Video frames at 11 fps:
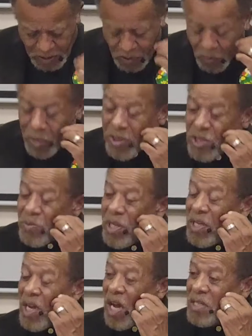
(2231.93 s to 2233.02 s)
We must be
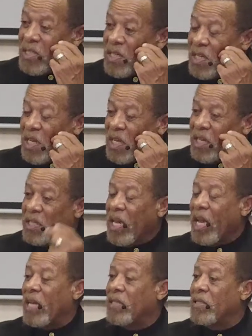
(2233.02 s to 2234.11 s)
God's healing
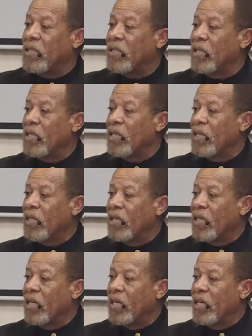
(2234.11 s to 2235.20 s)
hands
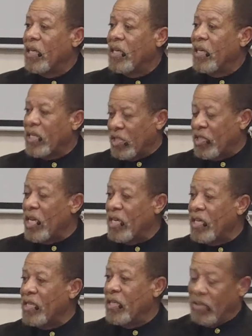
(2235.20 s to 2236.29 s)

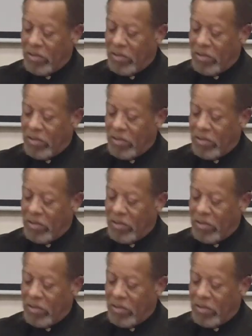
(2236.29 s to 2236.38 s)
extended.